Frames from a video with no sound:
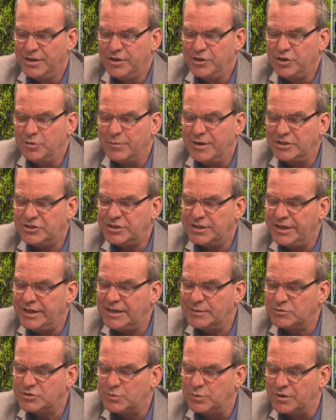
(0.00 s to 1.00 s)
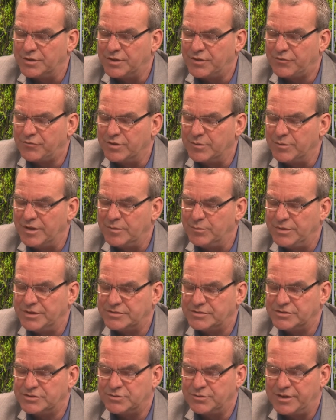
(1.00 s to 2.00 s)
You mentioned income is one of the three main
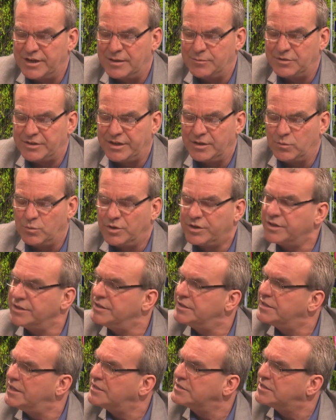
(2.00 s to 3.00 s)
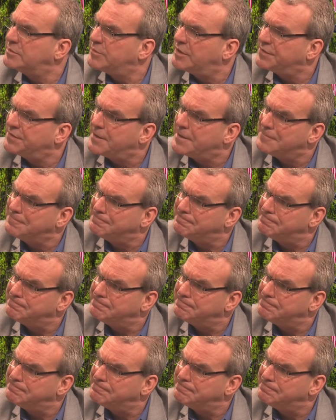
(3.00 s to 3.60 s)
pieces to an applicant. What can you tell us about that?